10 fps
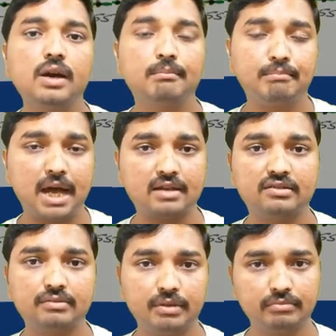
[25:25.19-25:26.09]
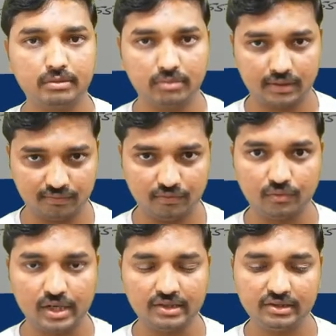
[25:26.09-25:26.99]
maximum number of
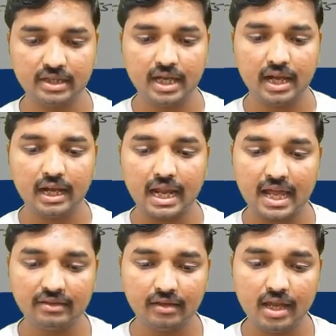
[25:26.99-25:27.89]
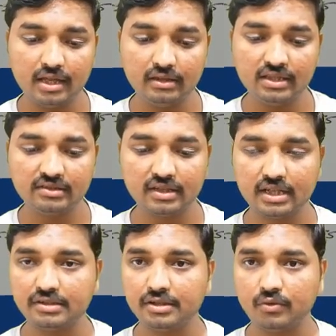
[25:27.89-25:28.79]
students lies in this
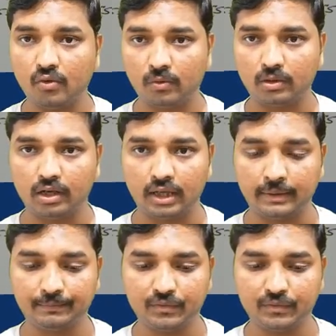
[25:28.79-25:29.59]
region only.